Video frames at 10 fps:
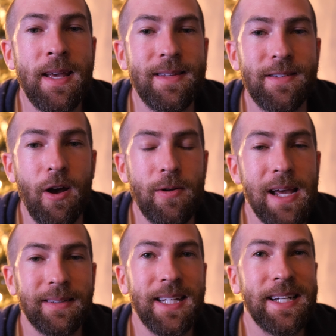So
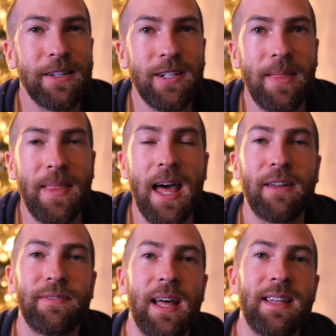yeah, take a look at that
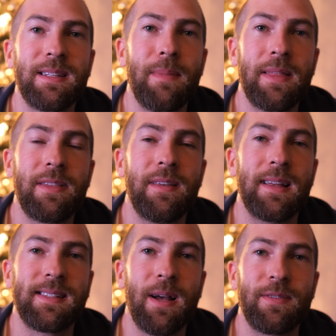if that is a method
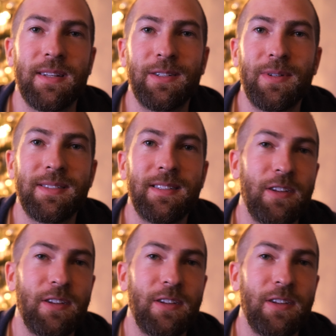that sounds interesting